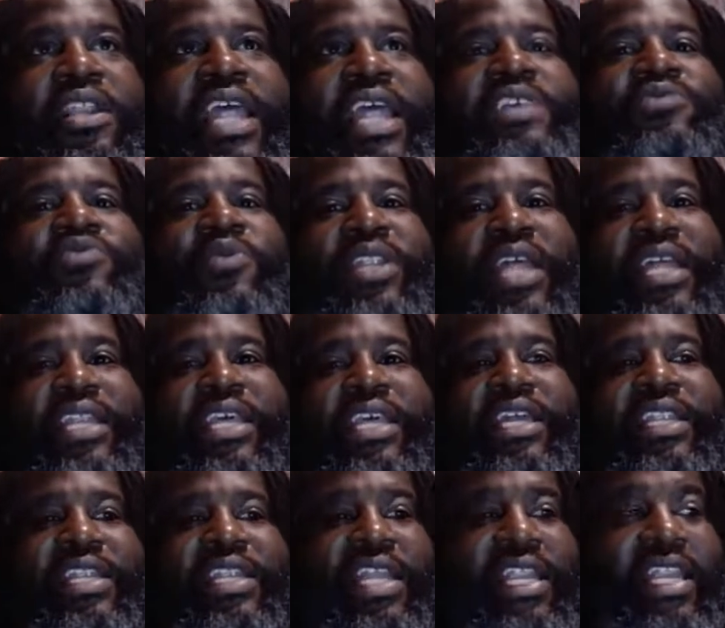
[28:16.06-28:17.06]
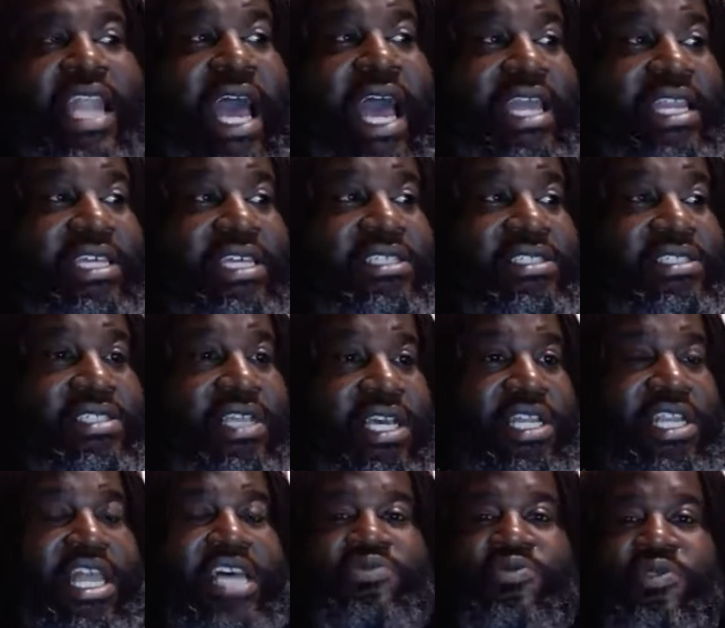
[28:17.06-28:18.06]
what they did in the 90s.
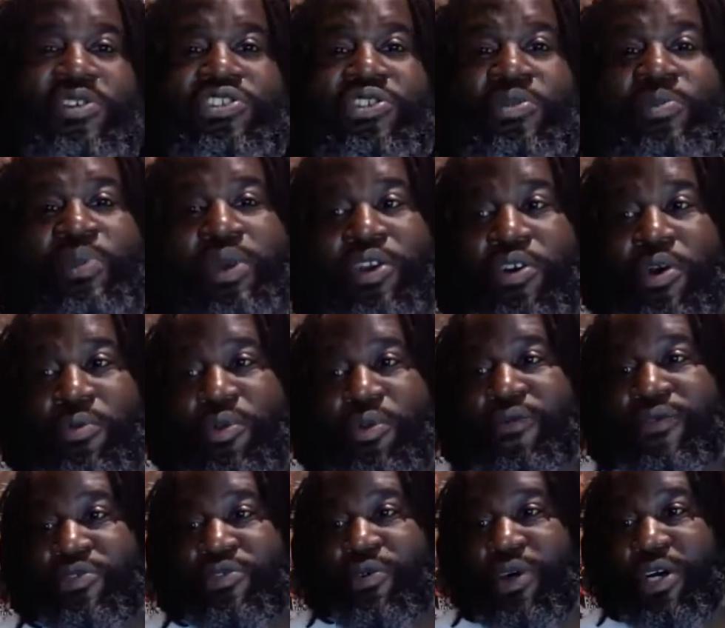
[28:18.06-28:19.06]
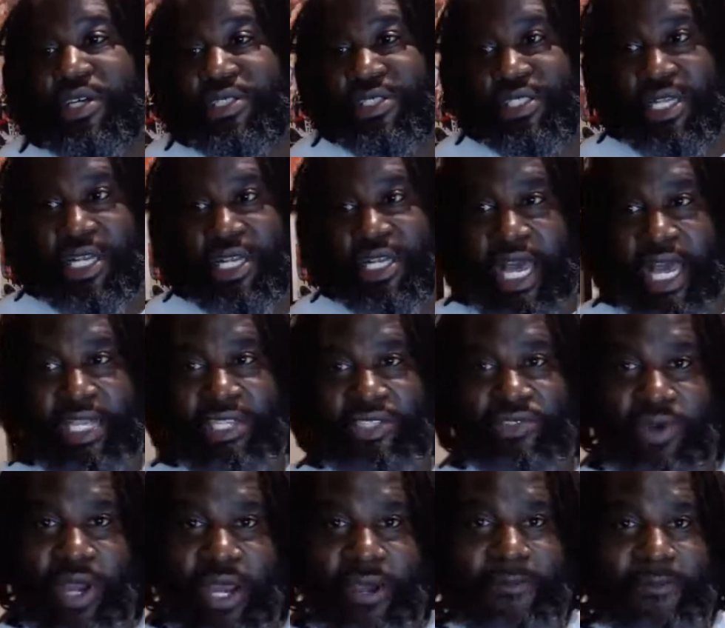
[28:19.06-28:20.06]
That's what superhero movies was in the 90s,
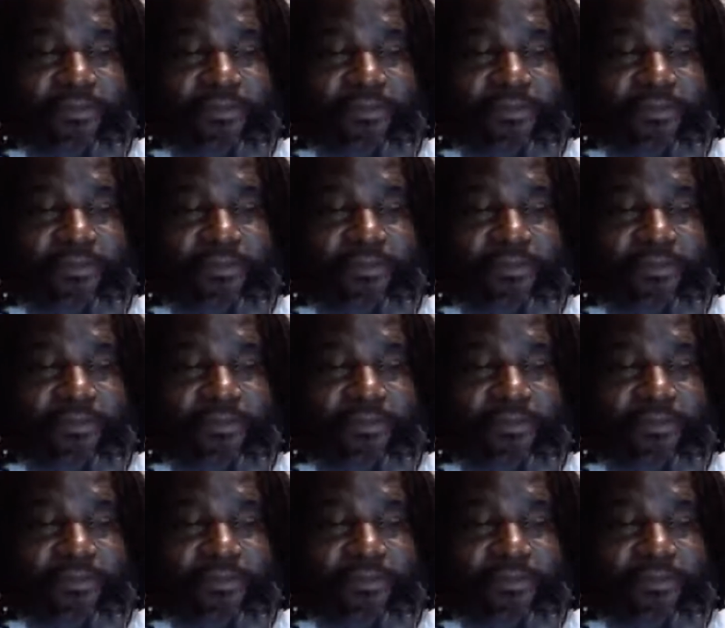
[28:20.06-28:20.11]
right?